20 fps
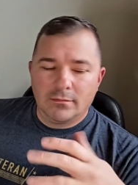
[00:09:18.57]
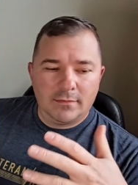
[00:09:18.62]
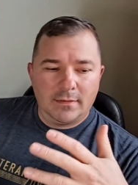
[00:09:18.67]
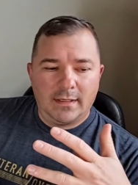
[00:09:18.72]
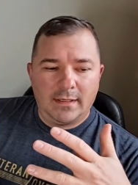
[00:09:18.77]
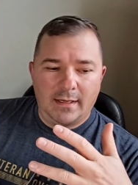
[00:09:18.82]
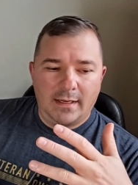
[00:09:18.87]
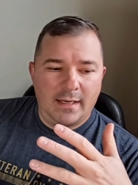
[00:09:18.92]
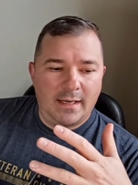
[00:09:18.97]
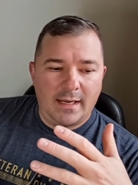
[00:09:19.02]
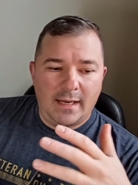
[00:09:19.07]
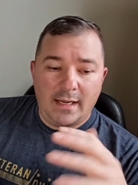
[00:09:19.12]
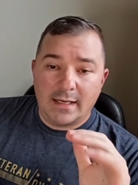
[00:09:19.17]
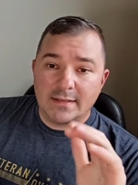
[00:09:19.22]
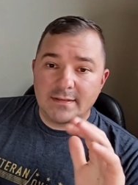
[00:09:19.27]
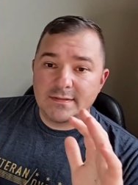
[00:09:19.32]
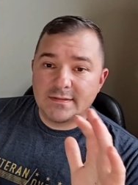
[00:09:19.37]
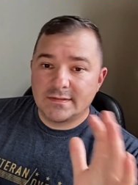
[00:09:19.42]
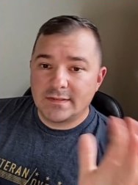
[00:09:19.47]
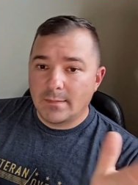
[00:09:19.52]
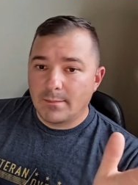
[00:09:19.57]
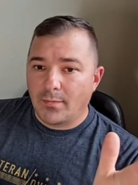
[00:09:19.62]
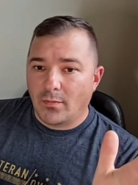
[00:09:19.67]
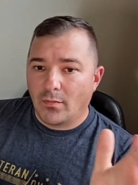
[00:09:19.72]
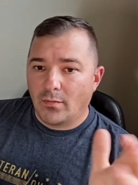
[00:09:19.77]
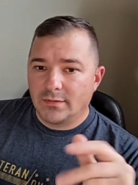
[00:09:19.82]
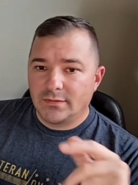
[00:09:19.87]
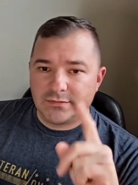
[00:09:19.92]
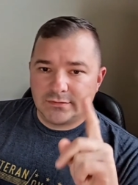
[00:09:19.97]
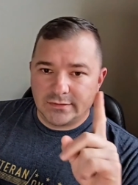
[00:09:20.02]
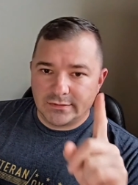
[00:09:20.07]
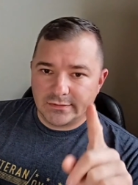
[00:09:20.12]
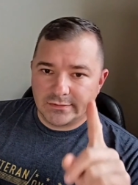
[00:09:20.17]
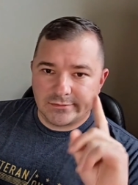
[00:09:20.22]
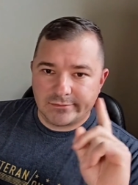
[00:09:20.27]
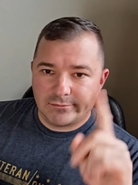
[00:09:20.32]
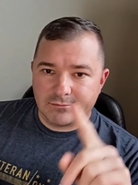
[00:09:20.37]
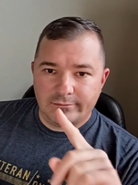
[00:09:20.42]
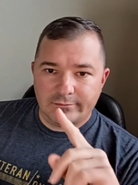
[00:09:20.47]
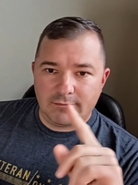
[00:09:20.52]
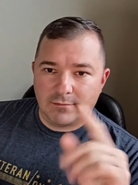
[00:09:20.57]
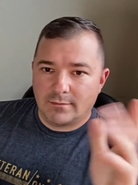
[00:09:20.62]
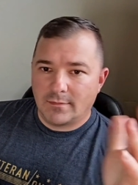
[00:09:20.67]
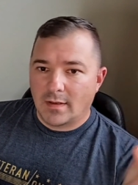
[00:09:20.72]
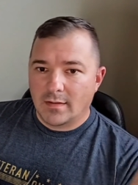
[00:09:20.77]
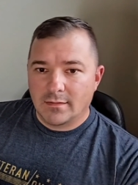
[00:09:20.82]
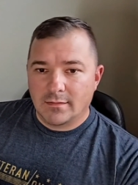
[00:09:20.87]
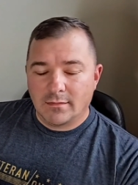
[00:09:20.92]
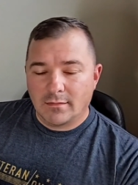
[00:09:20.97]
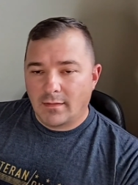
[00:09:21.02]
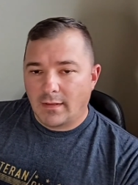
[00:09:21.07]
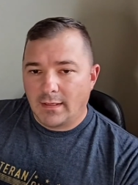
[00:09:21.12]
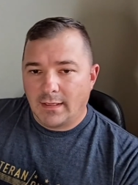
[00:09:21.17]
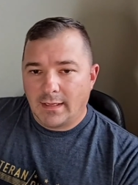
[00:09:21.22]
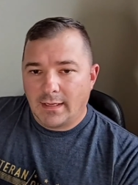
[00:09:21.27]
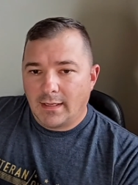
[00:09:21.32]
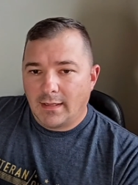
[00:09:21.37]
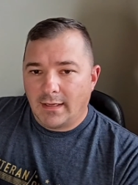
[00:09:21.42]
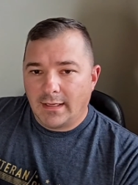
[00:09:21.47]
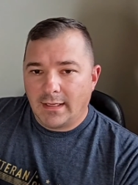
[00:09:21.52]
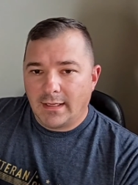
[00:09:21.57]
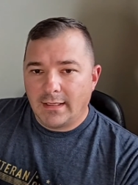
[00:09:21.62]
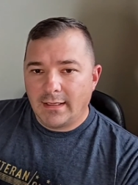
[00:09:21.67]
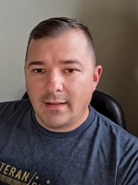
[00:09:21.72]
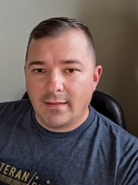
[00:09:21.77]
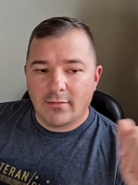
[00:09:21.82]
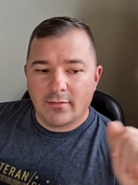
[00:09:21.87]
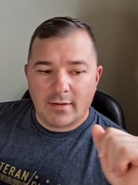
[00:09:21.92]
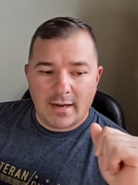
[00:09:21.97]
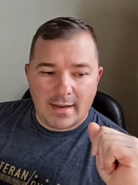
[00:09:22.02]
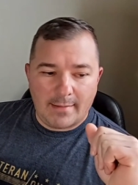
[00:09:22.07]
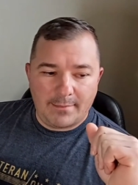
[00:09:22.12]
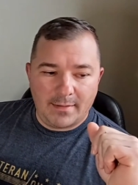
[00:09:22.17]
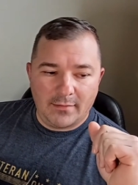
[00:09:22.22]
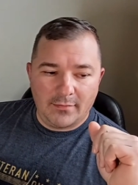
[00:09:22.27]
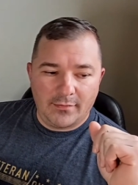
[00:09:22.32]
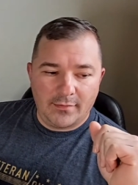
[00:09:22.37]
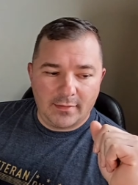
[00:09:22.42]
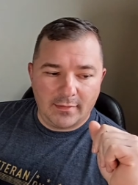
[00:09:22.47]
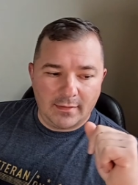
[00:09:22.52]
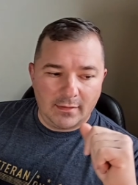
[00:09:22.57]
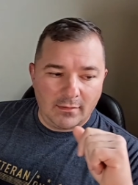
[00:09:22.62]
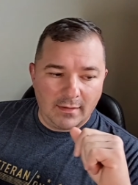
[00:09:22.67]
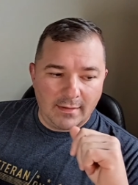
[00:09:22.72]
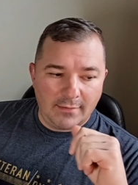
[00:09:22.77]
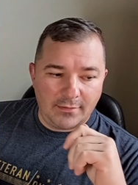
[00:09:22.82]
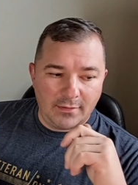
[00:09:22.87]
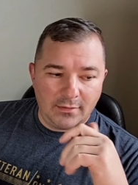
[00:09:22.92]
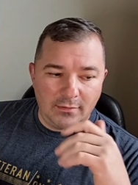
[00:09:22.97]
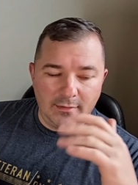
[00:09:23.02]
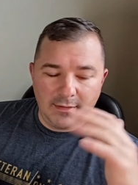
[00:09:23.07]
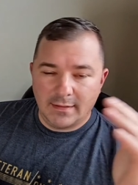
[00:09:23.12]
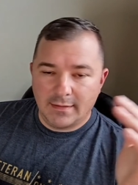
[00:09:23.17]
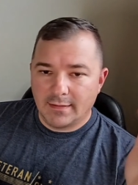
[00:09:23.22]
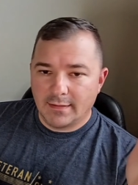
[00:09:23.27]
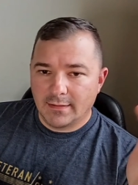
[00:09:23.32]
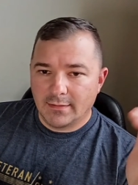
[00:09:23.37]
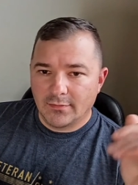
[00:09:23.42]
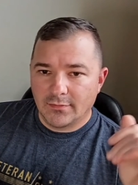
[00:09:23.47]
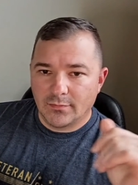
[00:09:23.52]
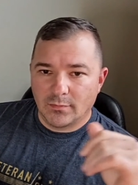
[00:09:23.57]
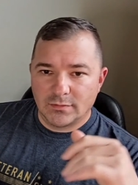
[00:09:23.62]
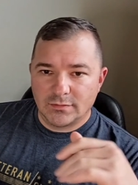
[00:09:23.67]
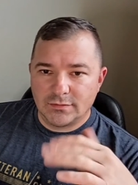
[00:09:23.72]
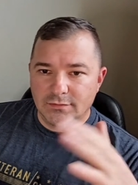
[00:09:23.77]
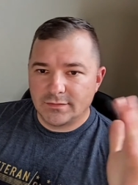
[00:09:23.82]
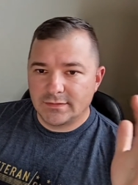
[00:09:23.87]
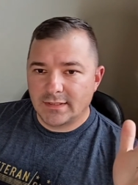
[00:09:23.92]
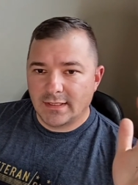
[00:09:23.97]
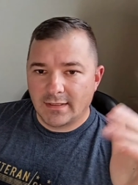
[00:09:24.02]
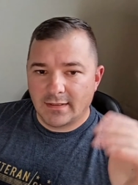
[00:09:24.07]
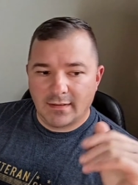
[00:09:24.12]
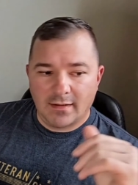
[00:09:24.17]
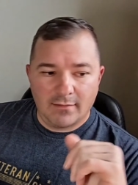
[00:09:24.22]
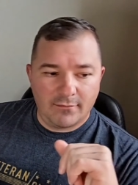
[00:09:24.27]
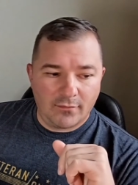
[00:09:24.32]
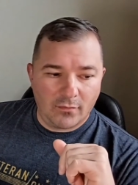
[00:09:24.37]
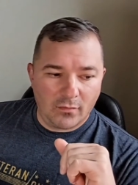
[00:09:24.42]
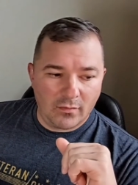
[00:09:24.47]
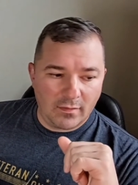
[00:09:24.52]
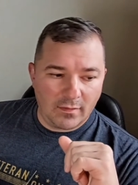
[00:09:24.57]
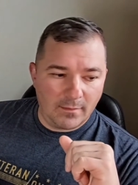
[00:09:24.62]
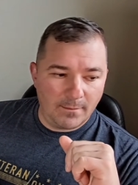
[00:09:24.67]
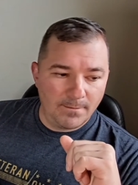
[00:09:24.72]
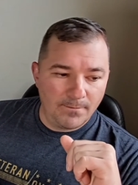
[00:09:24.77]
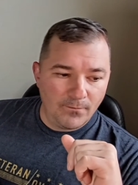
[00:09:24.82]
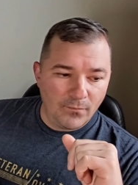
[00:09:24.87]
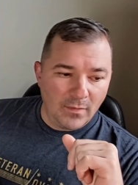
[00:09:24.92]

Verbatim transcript: And it's simple. It's just like any other app out there. They don't have to do anything else once you set it up for them.